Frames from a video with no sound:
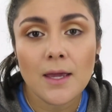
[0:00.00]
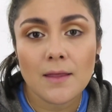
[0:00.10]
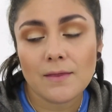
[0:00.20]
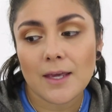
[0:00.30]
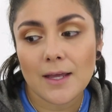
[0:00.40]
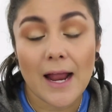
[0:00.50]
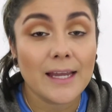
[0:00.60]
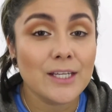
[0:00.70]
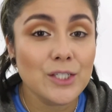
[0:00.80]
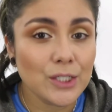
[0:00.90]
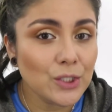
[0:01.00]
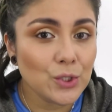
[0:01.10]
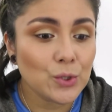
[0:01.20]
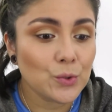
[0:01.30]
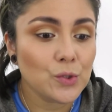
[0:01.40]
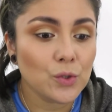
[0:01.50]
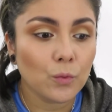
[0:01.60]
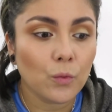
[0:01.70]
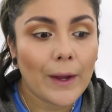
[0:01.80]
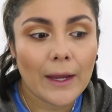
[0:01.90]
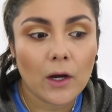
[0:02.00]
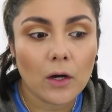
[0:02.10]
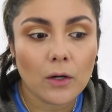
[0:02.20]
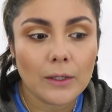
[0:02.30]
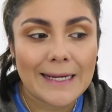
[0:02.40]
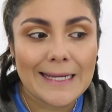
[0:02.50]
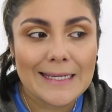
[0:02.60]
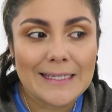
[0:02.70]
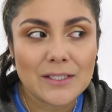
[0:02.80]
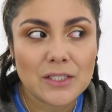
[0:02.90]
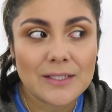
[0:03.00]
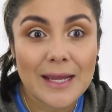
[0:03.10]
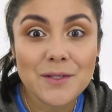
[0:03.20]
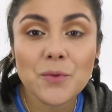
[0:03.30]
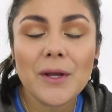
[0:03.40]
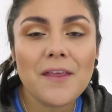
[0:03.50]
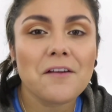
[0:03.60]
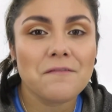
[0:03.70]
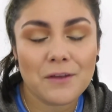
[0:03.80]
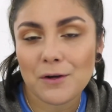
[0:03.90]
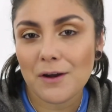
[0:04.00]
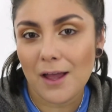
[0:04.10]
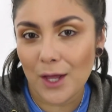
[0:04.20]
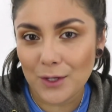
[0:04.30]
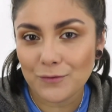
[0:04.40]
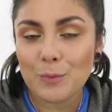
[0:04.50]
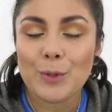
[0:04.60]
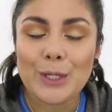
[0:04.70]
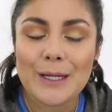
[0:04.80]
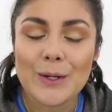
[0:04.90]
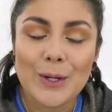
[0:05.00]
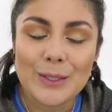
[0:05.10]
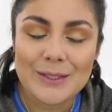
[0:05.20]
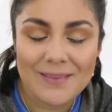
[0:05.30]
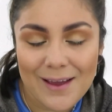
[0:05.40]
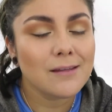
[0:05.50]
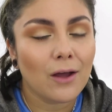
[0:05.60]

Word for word: that I can teach you to where it takes away that fear of putting on lashes.